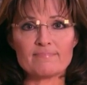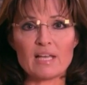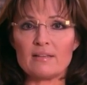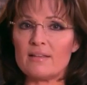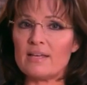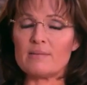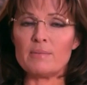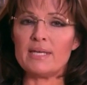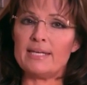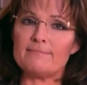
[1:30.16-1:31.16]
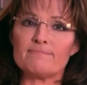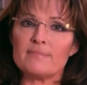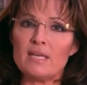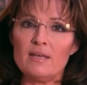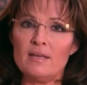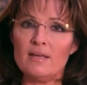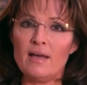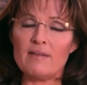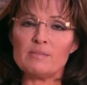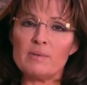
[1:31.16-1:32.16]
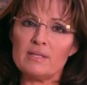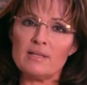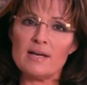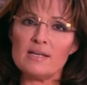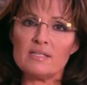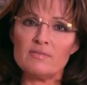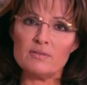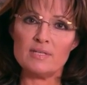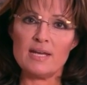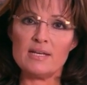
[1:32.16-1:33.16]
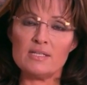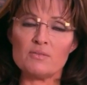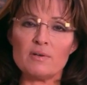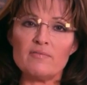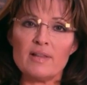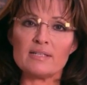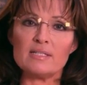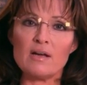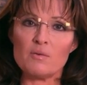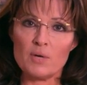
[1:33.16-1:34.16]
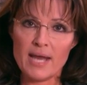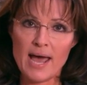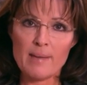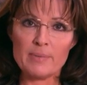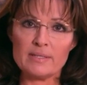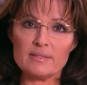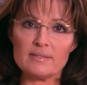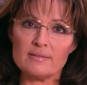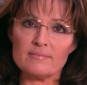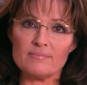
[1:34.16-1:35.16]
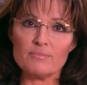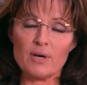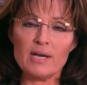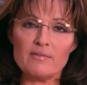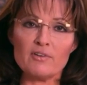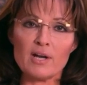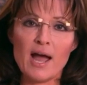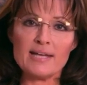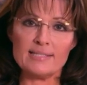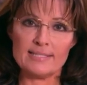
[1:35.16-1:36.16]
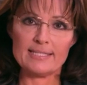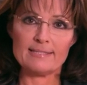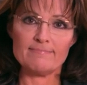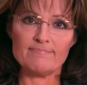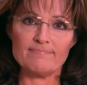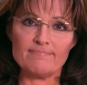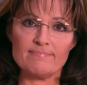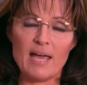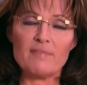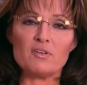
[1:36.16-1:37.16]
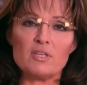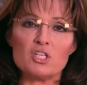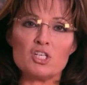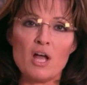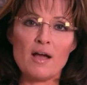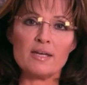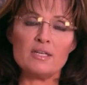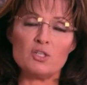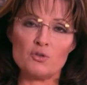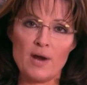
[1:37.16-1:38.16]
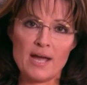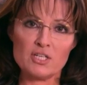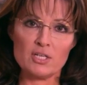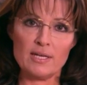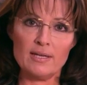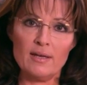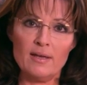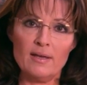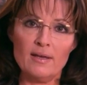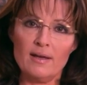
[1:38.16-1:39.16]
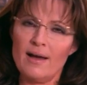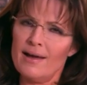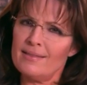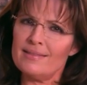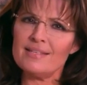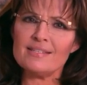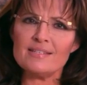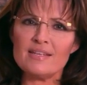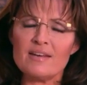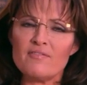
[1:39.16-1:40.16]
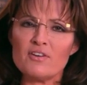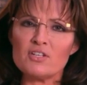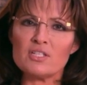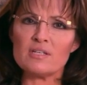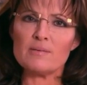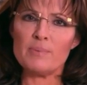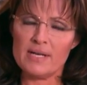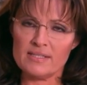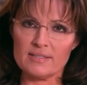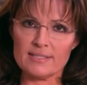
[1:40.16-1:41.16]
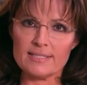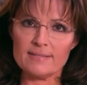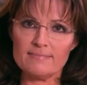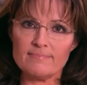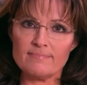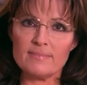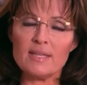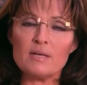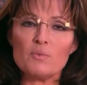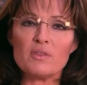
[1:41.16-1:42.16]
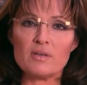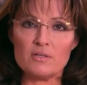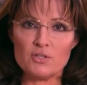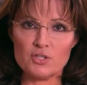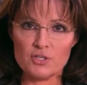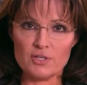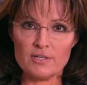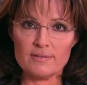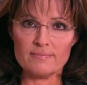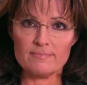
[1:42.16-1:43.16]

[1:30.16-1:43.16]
Like many, I've spent the last few days reflecting on what happened and praying for guidance. After the shocking tragedy, I listened at first puzzled, then with concern,